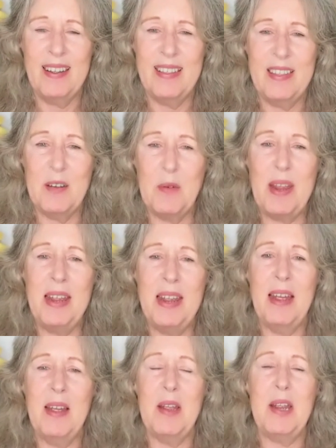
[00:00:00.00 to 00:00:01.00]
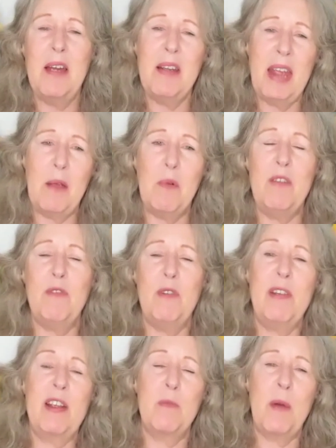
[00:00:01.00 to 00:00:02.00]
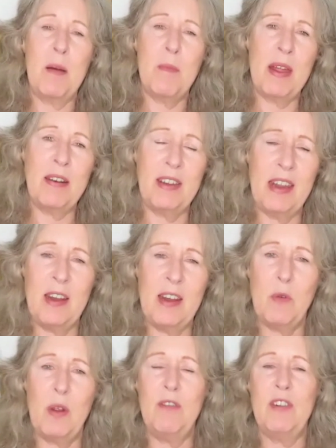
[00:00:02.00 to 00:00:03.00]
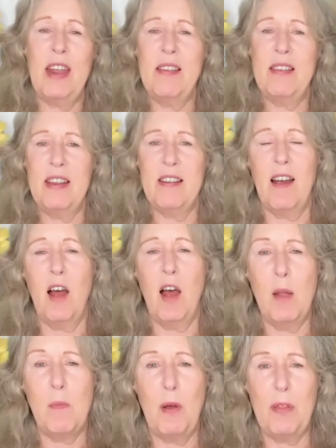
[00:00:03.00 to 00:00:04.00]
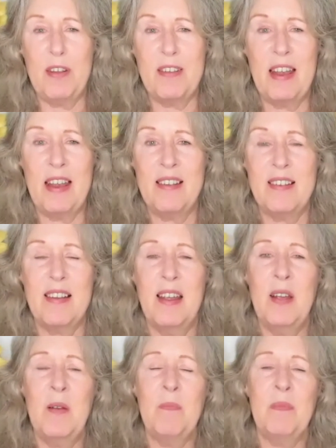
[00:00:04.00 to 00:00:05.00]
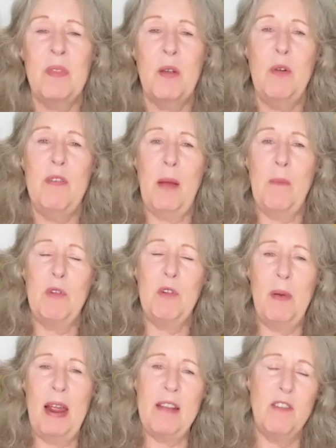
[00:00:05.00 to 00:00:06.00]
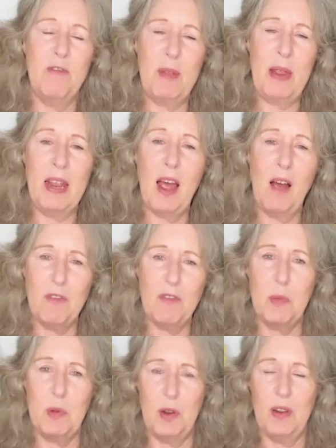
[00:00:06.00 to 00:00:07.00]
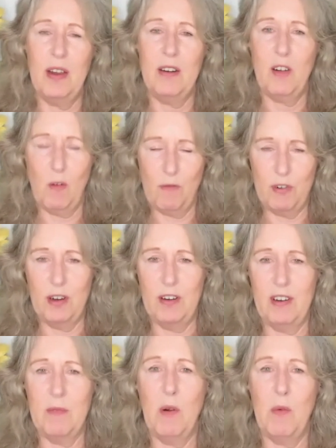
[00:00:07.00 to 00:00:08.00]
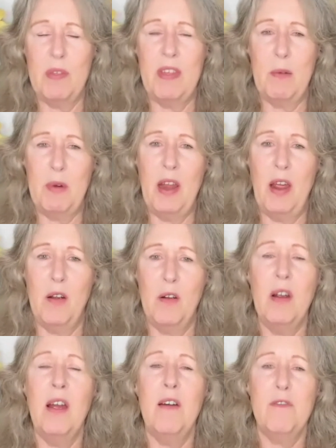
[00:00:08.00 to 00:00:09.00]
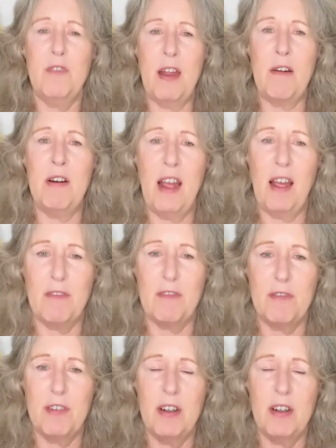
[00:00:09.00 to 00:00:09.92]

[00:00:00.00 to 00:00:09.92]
That we've experimented, we've tested our hypothesis, we've come to a place of being comfortable and confident in what we think we know. Fair enough.